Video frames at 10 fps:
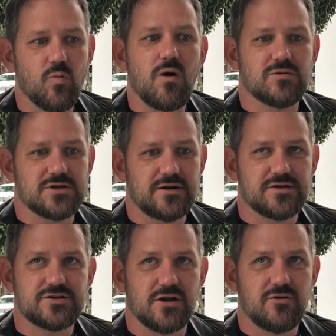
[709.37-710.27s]
what was on
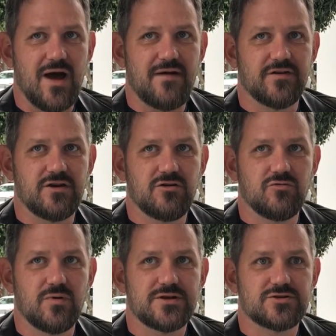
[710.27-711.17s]
DeSoto
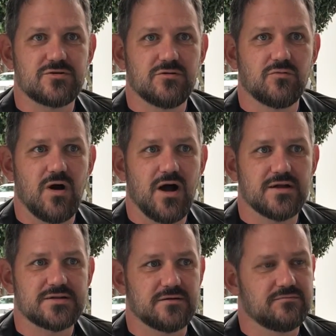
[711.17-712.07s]
Avenue, which
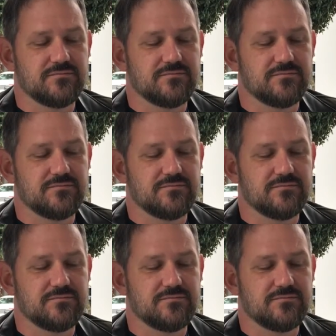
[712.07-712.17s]
was